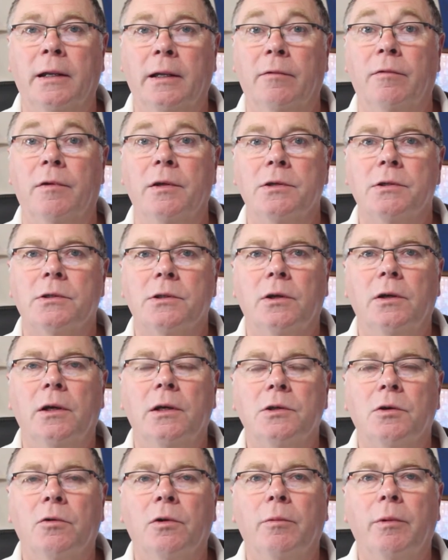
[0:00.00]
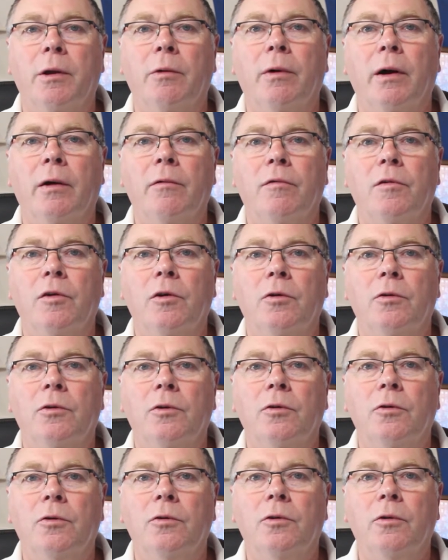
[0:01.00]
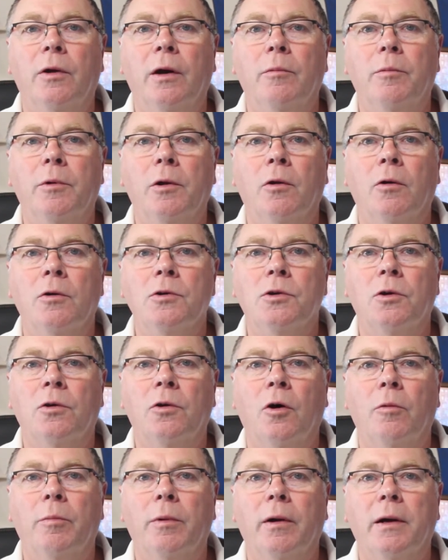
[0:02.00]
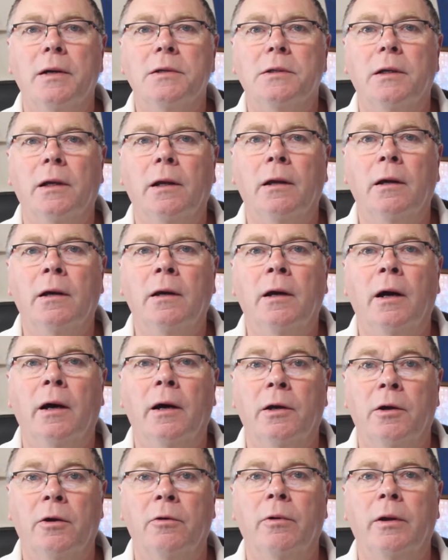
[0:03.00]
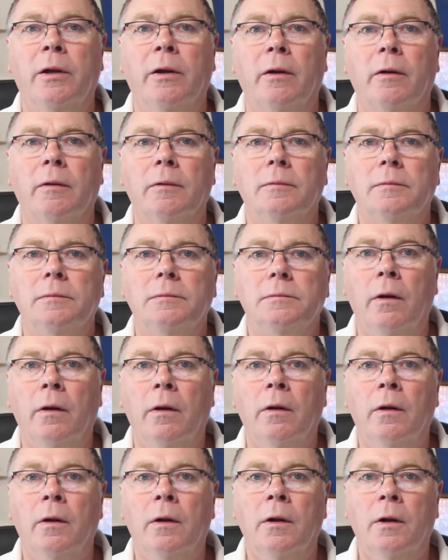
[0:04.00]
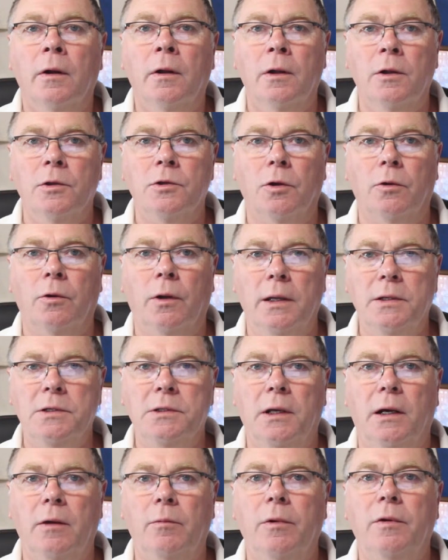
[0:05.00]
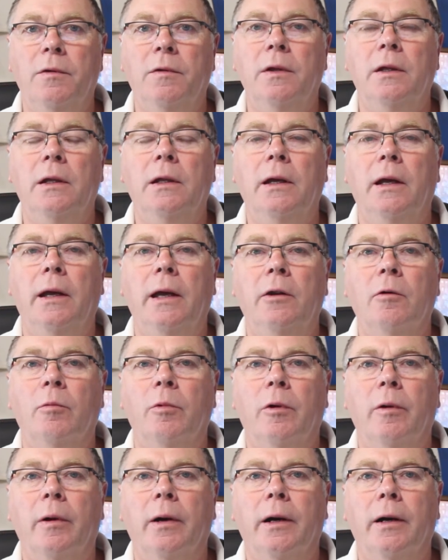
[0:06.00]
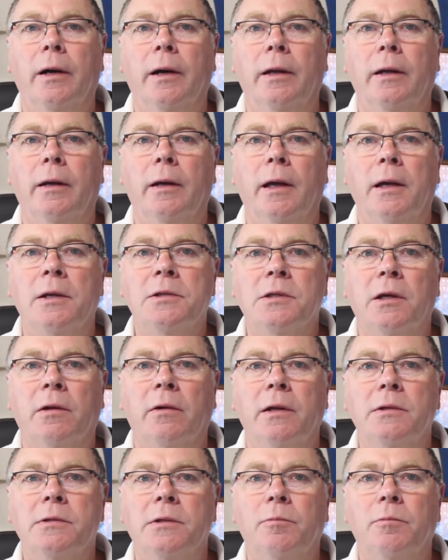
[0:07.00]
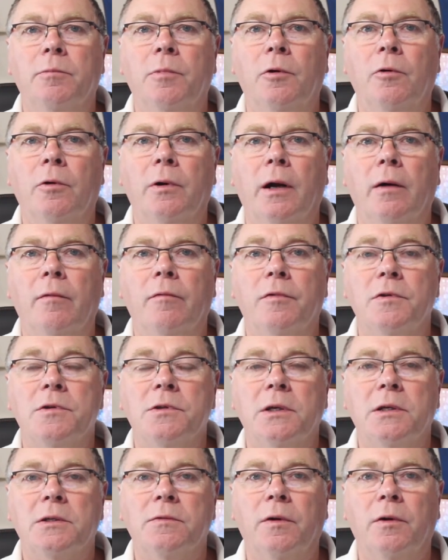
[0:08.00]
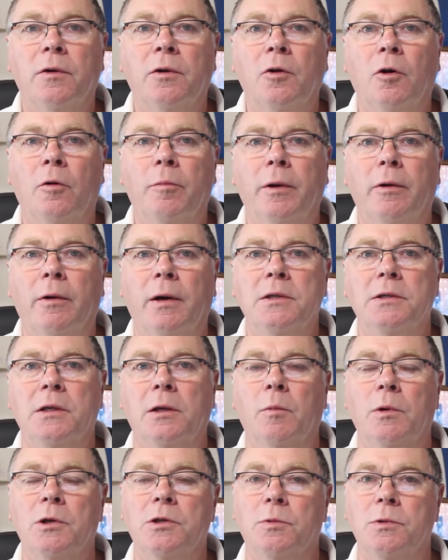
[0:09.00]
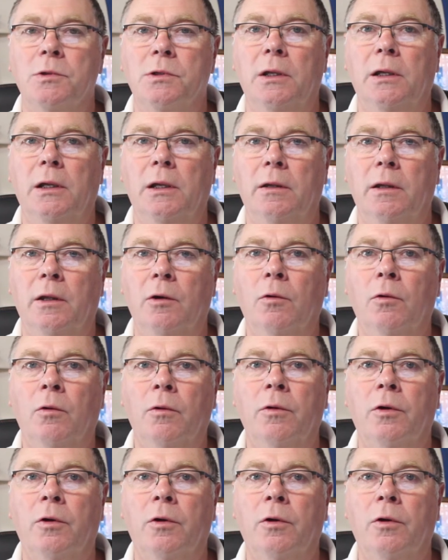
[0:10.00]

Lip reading: if this is going to be right for you to help you launch your copywriting career. So let's start with the AWAI Accelerated Program for Six-Figure Copywriting, which was the older